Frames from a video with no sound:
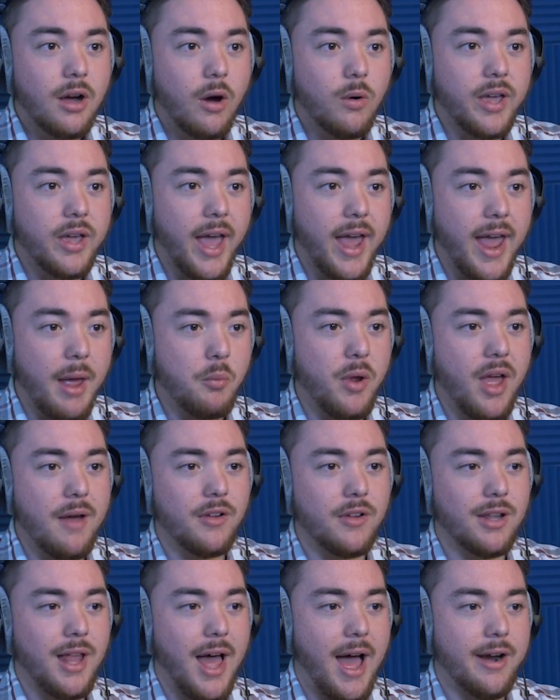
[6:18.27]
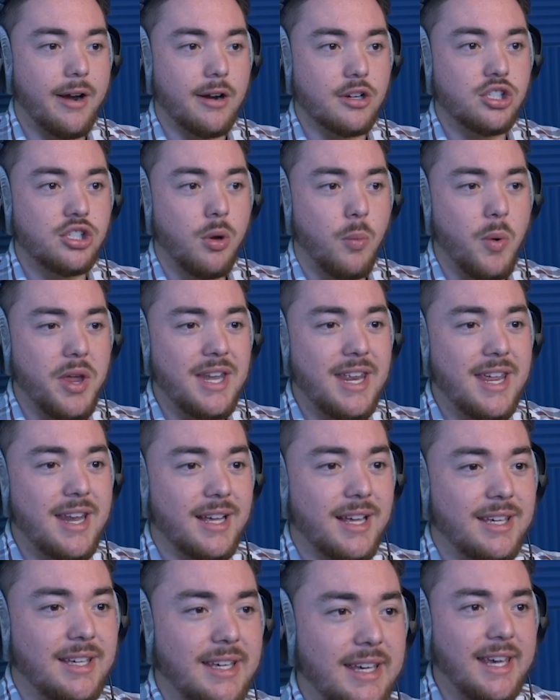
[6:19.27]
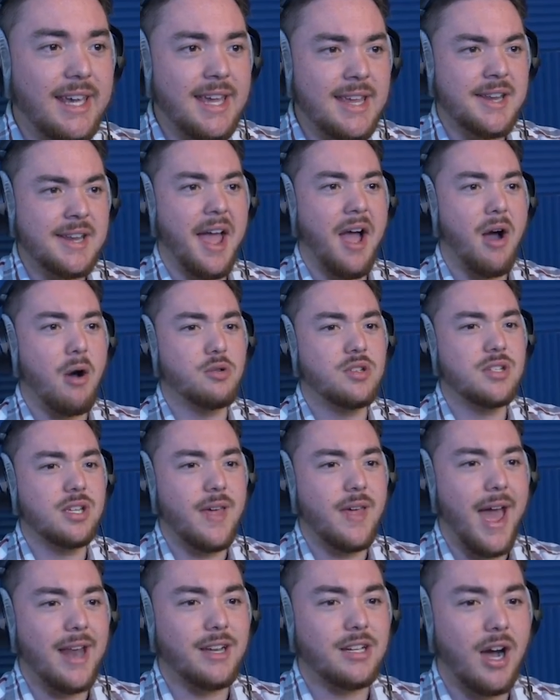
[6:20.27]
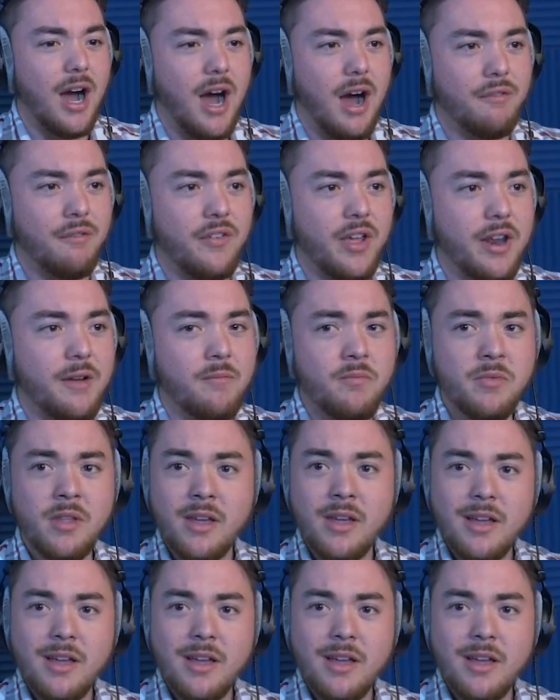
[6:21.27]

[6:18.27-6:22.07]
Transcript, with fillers: Okay, and we have a ladder. So we need a key now to that coffin.